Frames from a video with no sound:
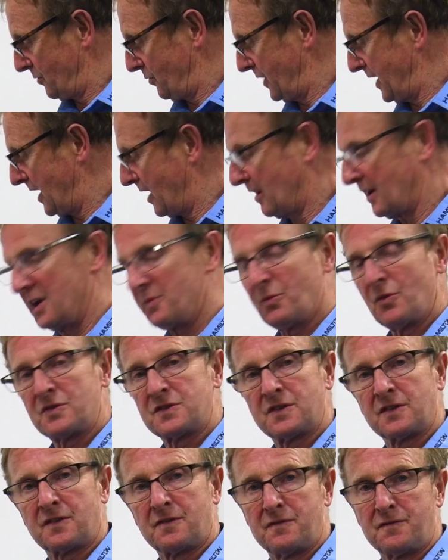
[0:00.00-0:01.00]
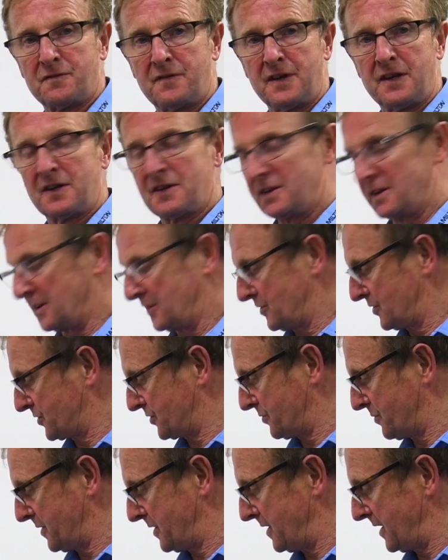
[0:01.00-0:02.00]
We are able to configure the
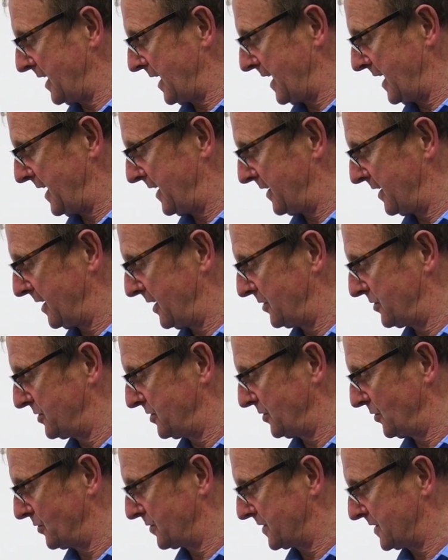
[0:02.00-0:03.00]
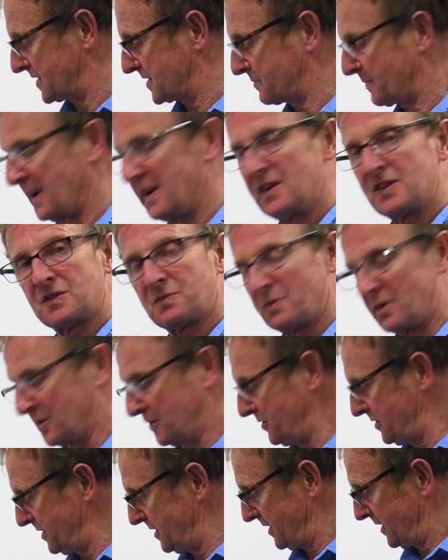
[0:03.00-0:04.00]
instrument in a dual dispense
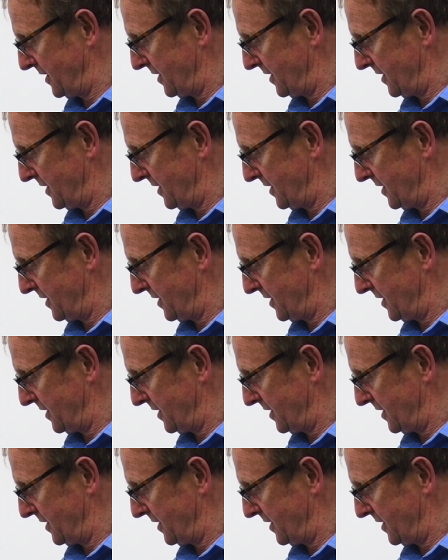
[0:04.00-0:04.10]
mode,